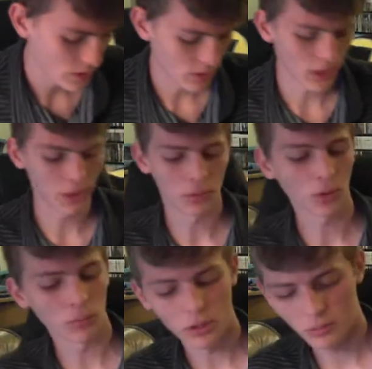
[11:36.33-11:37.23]
not
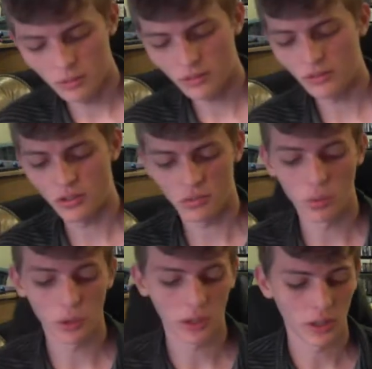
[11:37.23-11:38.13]
Pokemon, but just
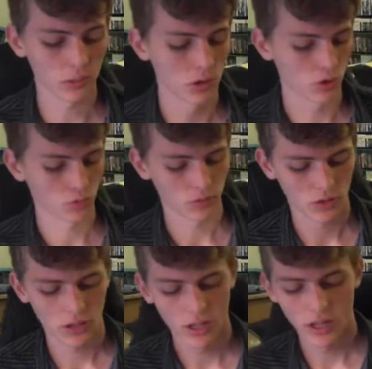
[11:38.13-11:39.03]
more games.
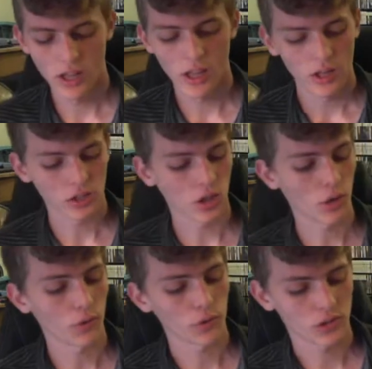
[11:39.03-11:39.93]

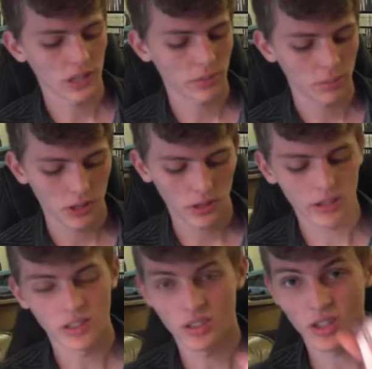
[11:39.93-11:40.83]
So first up here
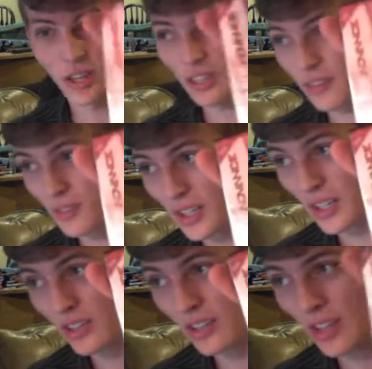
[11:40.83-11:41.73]
is Sonic
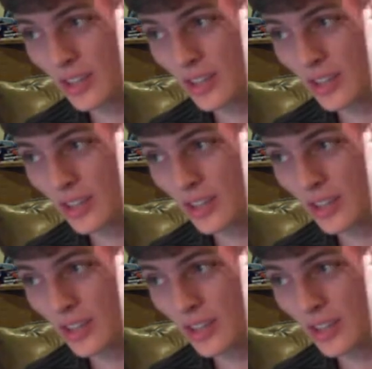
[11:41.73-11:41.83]
Advance, and